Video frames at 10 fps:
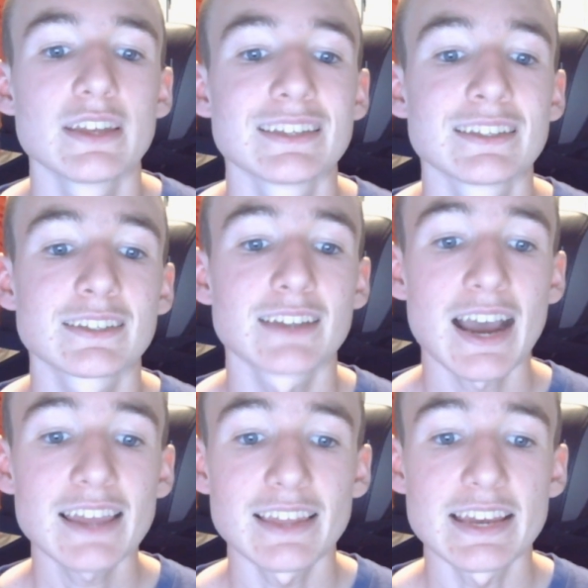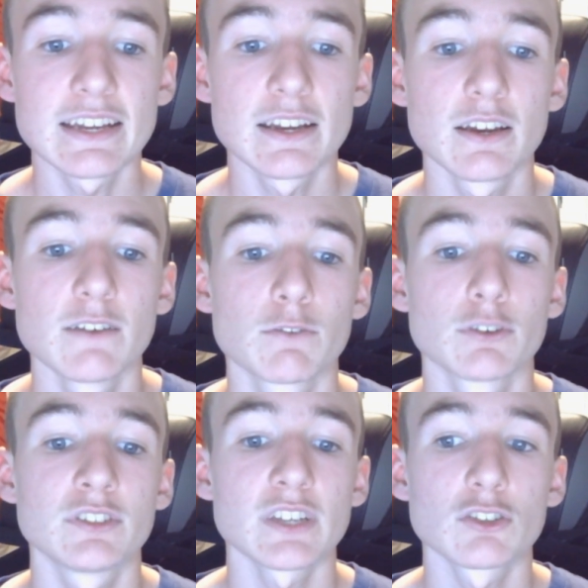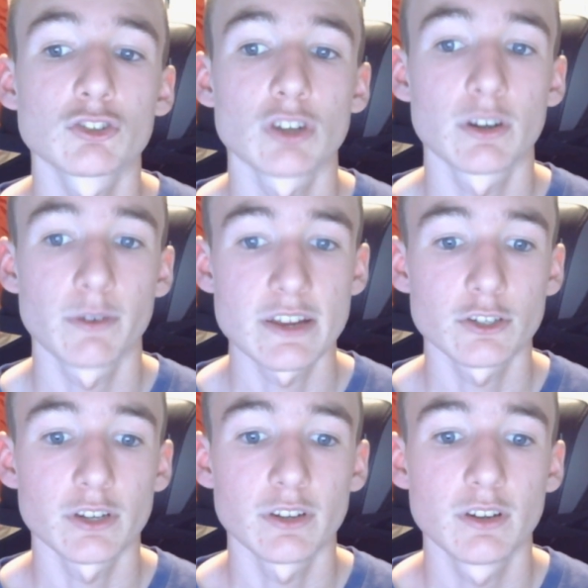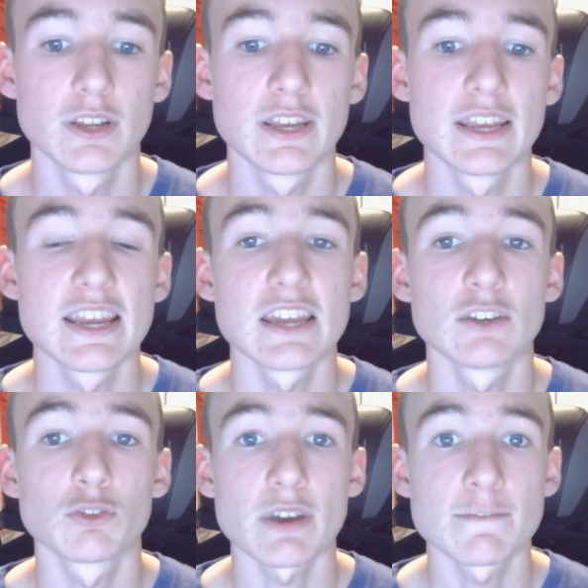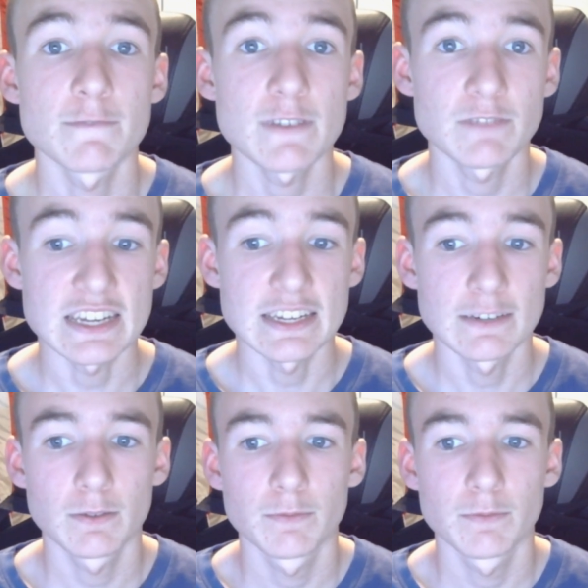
Skylake for sixth generation in 2015.